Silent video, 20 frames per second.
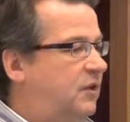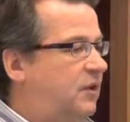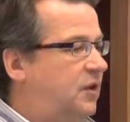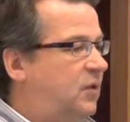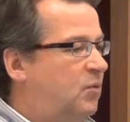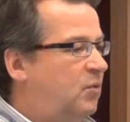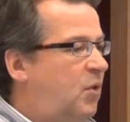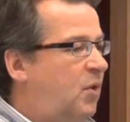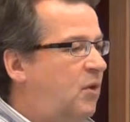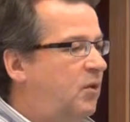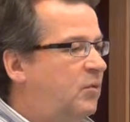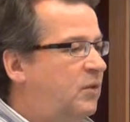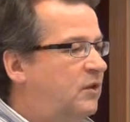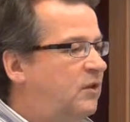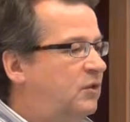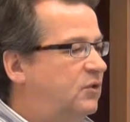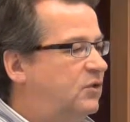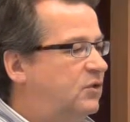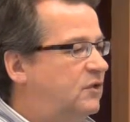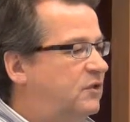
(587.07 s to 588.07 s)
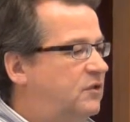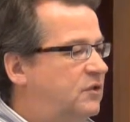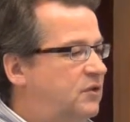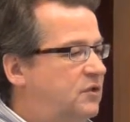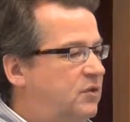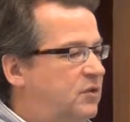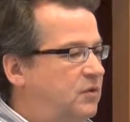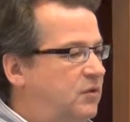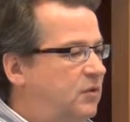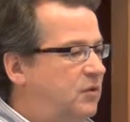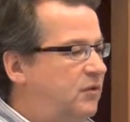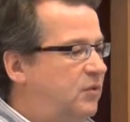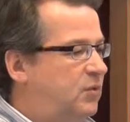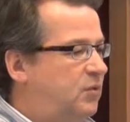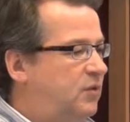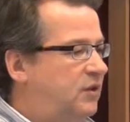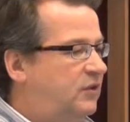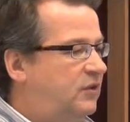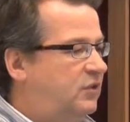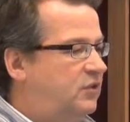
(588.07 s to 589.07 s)
the Aurora Research Institute, Nunavut
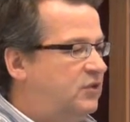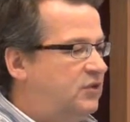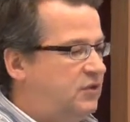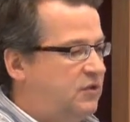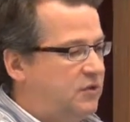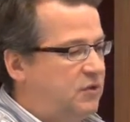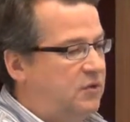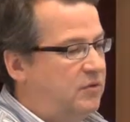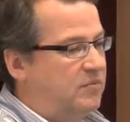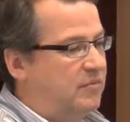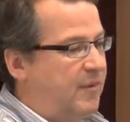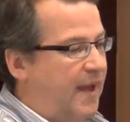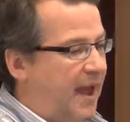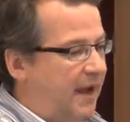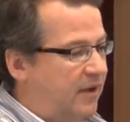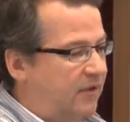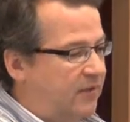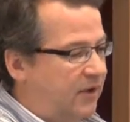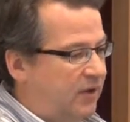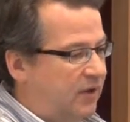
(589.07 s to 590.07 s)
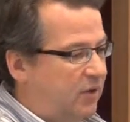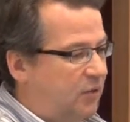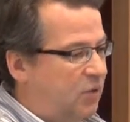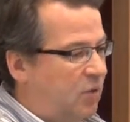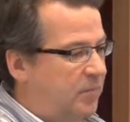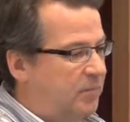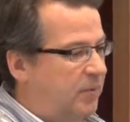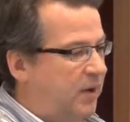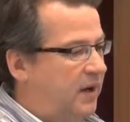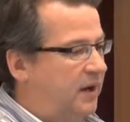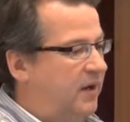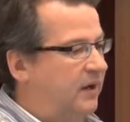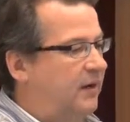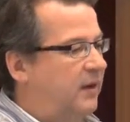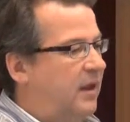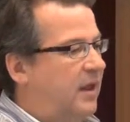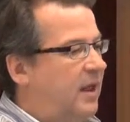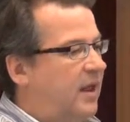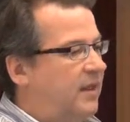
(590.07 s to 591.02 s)
Research Institute, Makivik Incorporated,